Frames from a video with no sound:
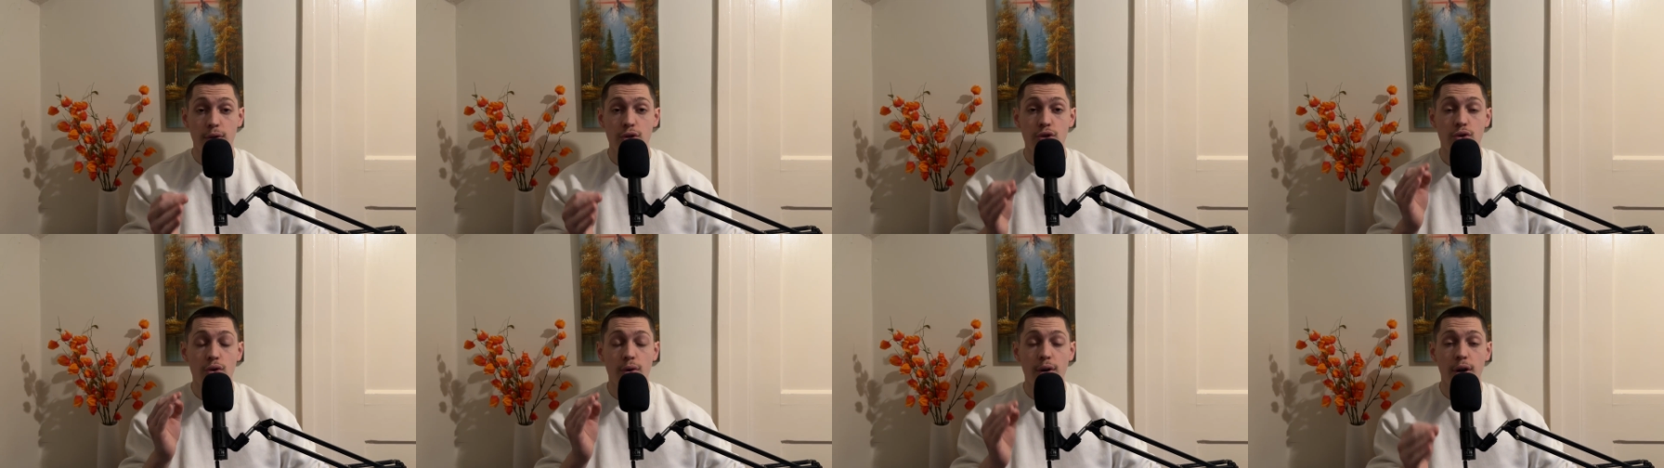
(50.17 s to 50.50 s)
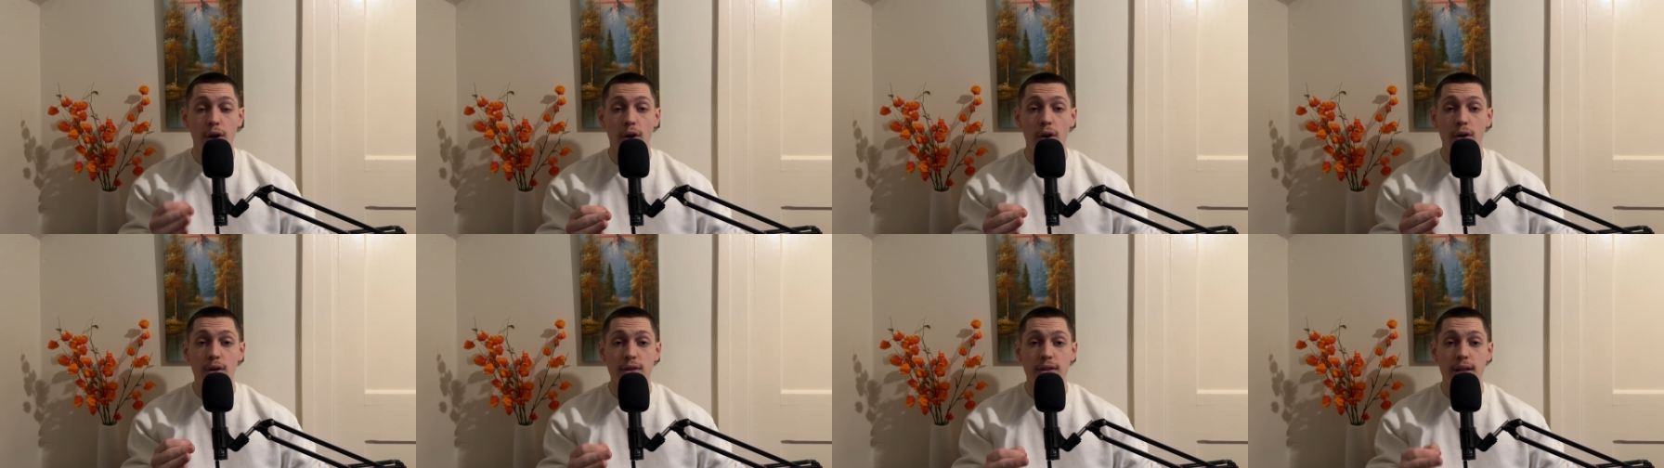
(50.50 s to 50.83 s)
story
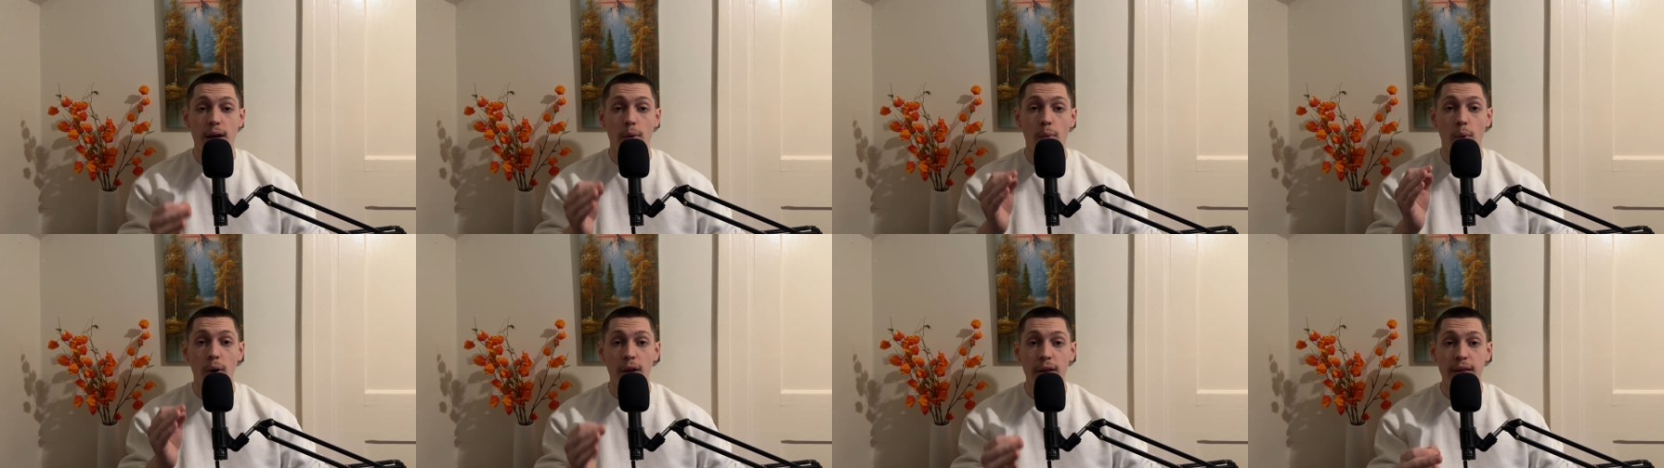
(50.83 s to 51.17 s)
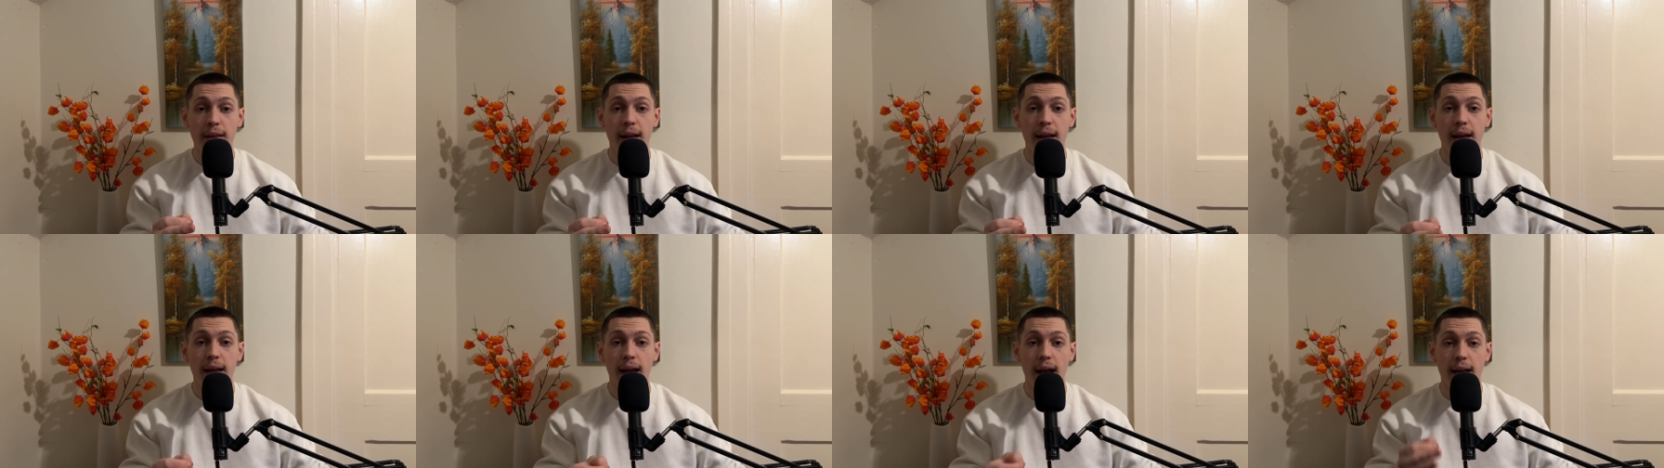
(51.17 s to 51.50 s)
goes that one
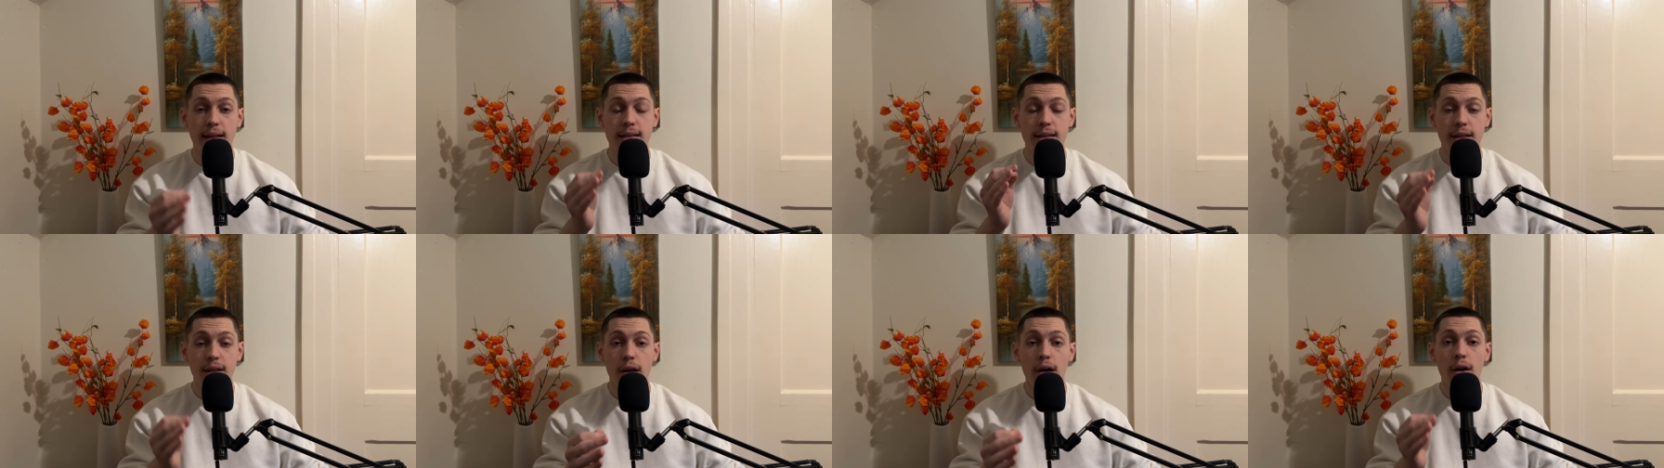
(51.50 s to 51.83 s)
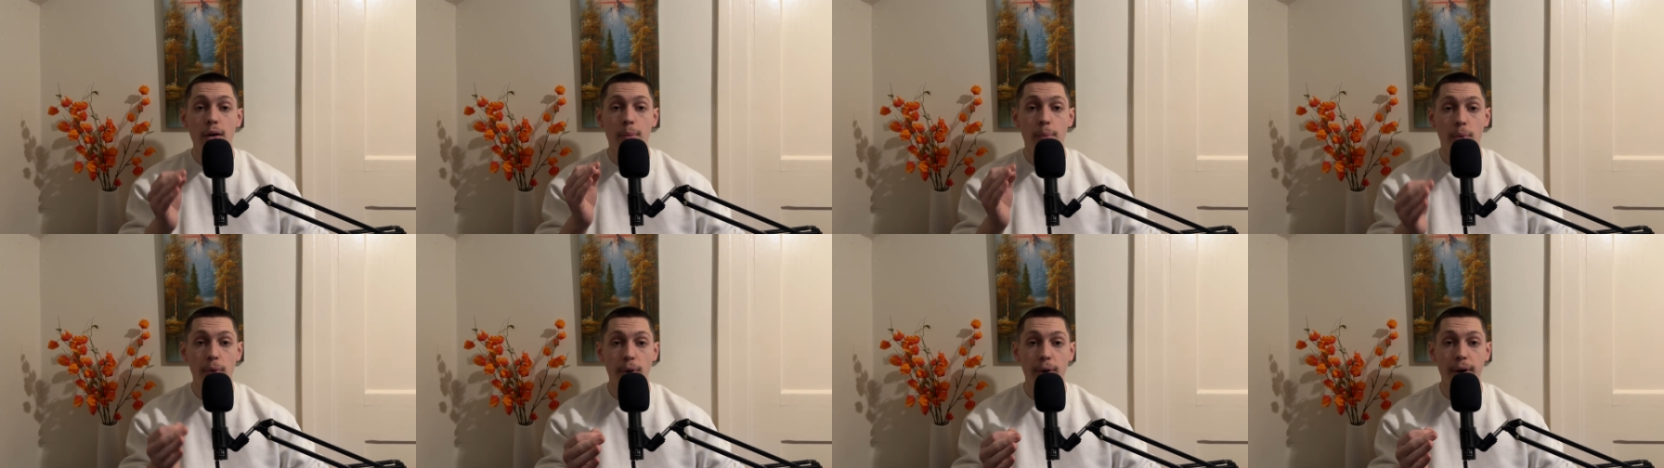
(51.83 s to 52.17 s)
day, as a young
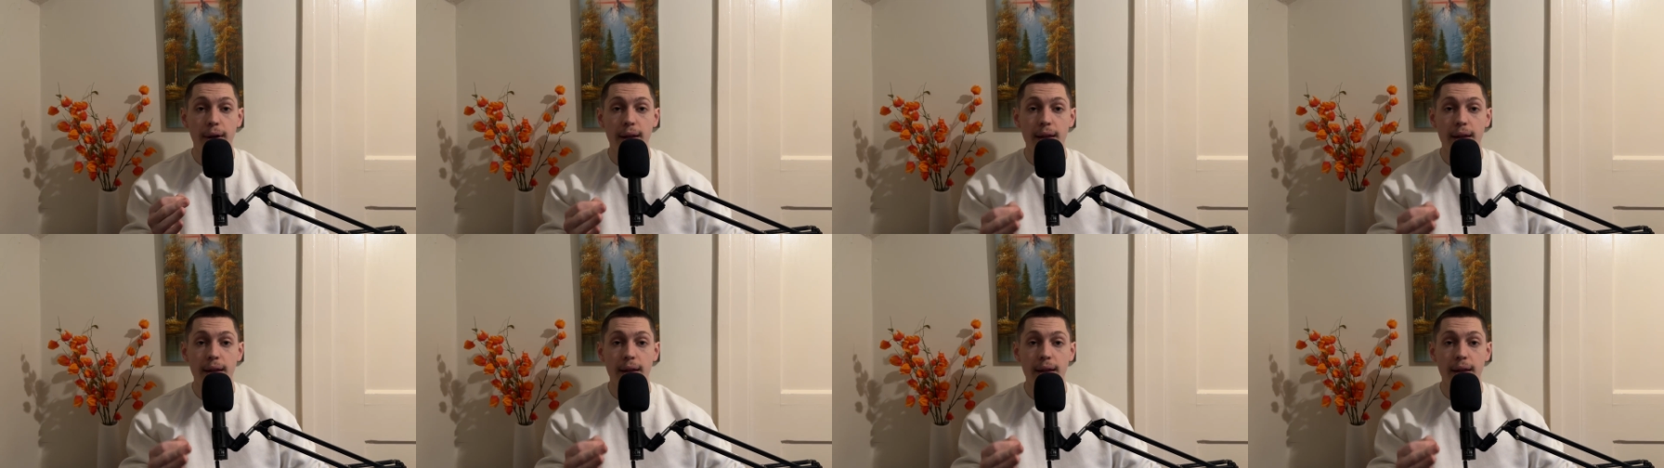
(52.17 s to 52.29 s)
boy,